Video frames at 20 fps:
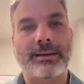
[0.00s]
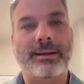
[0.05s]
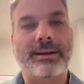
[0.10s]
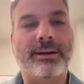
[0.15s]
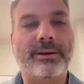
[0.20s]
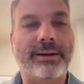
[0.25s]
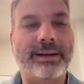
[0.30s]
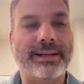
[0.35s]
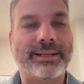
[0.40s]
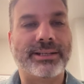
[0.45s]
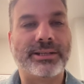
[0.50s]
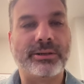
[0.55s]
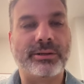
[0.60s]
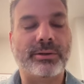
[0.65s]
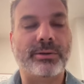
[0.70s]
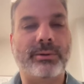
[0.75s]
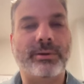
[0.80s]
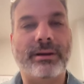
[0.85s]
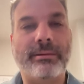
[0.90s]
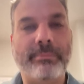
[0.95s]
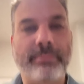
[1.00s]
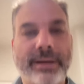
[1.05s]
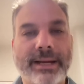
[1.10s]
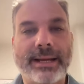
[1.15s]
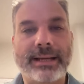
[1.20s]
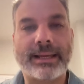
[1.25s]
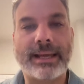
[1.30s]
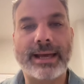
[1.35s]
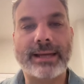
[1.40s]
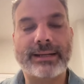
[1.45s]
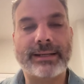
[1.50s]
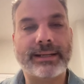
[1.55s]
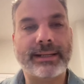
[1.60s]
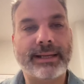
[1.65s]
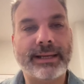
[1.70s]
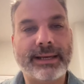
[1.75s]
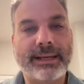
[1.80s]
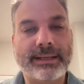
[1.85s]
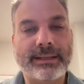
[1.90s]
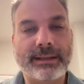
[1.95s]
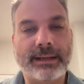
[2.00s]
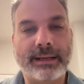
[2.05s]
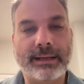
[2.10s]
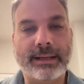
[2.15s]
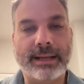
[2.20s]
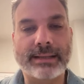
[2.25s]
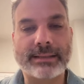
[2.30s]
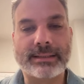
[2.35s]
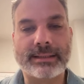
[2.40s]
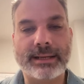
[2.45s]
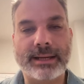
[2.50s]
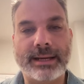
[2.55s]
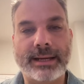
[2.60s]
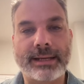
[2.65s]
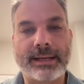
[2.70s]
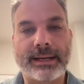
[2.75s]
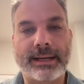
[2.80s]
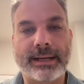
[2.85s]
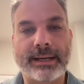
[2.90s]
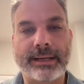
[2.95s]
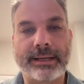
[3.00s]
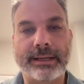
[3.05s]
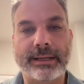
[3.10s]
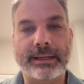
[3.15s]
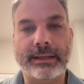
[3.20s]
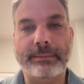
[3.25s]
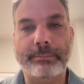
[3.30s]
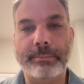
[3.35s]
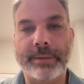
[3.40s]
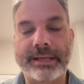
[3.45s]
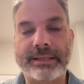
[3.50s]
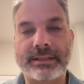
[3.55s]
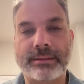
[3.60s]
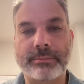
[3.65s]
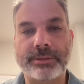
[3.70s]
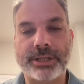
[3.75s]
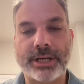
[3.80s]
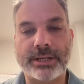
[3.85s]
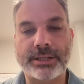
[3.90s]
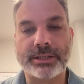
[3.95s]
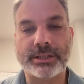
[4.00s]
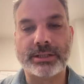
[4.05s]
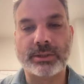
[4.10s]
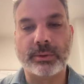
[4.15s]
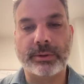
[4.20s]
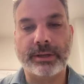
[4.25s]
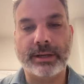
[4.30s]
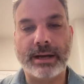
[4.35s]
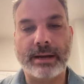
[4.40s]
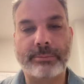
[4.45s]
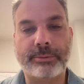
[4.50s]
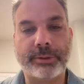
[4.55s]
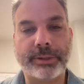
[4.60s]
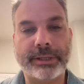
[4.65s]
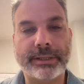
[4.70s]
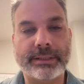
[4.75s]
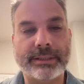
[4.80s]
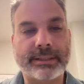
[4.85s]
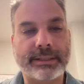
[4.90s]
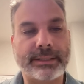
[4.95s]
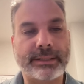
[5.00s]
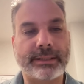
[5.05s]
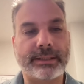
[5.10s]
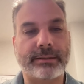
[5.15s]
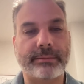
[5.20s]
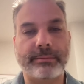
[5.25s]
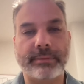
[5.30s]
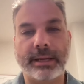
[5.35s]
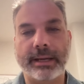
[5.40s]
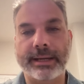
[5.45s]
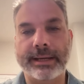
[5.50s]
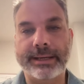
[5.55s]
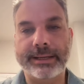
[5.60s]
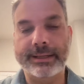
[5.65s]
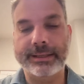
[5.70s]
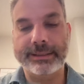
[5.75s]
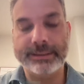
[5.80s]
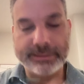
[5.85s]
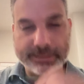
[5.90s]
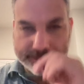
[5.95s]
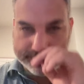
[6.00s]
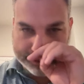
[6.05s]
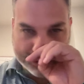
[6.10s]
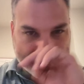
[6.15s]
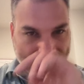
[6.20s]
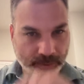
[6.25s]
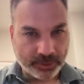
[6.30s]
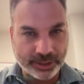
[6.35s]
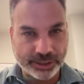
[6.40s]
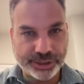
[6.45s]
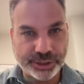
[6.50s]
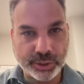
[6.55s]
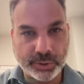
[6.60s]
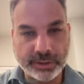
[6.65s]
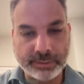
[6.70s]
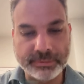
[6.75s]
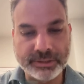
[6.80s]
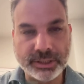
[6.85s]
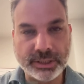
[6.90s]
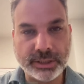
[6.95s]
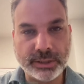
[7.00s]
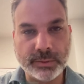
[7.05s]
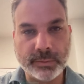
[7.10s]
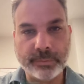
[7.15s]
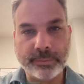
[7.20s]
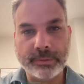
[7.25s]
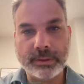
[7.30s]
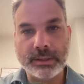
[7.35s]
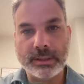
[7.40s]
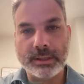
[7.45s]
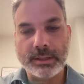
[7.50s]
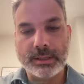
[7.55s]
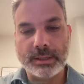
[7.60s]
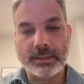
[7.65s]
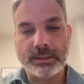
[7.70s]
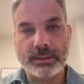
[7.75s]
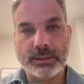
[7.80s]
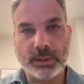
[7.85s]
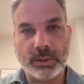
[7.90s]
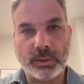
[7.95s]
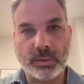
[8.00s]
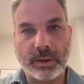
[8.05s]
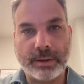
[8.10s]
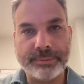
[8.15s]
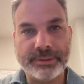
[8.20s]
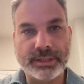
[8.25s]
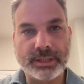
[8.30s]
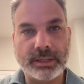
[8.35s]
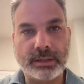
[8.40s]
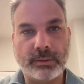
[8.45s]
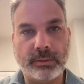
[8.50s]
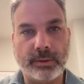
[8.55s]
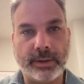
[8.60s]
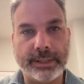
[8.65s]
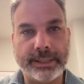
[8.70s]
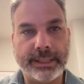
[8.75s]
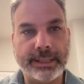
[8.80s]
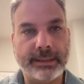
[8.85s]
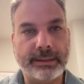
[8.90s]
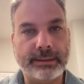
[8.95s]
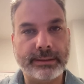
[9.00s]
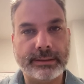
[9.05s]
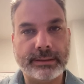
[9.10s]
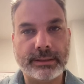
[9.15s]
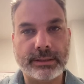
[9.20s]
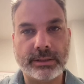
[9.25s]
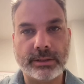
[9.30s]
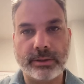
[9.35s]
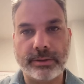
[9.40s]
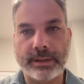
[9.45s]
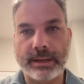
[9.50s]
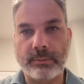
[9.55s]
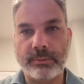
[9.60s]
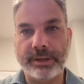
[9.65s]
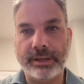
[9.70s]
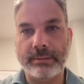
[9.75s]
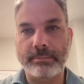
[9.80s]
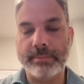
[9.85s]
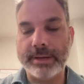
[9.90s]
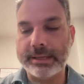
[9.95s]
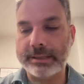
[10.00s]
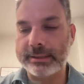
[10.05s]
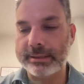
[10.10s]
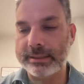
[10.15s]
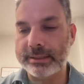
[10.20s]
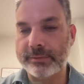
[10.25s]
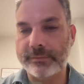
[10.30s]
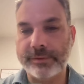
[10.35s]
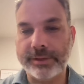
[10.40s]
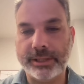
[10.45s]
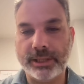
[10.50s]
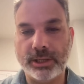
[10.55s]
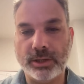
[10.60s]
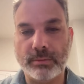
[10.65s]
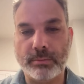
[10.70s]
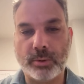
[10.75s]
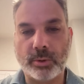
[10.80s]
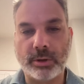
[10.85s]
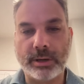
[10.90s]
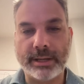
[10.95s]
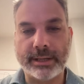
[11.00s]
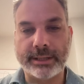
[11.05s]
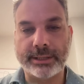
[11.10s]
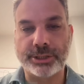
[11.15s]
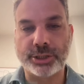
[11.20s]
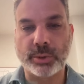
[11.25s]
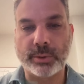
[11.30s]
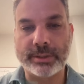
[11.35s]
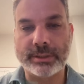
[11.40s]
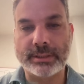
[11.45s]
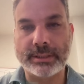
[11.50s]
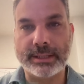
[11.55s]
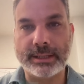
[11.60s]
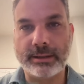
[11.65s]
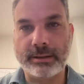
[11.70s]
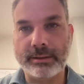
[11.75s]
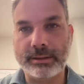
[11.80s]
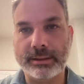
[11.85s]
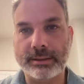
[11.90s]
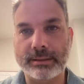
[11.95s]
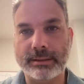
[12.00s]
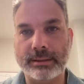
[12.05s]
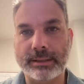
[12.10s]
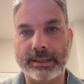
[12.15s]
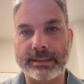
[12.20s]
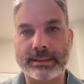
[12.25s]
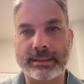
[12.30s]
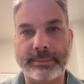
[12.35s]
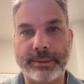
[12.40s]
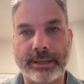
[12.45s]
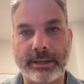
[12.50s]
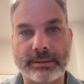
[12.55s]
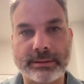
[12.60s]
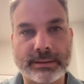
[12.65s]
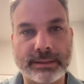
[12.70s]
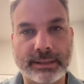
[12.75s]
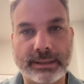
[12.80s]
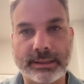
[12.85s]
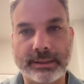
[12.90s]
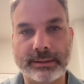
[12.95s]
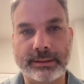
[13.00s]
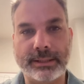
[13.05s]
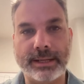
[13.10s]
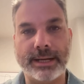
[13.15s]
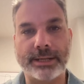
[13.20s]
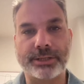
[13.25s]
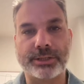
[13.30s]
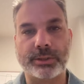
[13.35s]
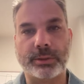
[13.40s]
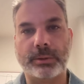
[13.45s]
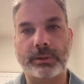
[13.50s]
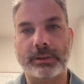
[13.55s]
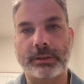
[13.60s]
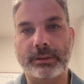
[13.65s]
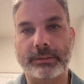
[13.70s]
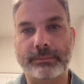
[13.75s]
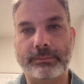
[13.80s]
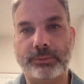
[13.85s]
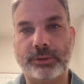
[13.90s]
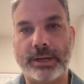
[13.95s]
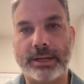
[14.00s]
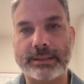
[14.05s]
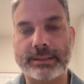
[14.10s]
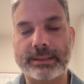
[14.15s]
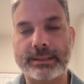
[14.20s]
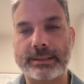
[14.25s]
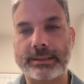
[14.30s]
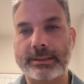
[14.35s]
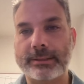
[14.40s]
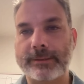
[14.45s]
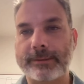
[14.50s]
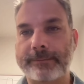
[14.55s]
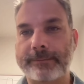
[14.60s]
All right, so I'm back at it again. Last night I made some changes to the operating system and I want to show them to you. So I'm just going to run it so that we can make this video more like a show and tell and less about the actual process.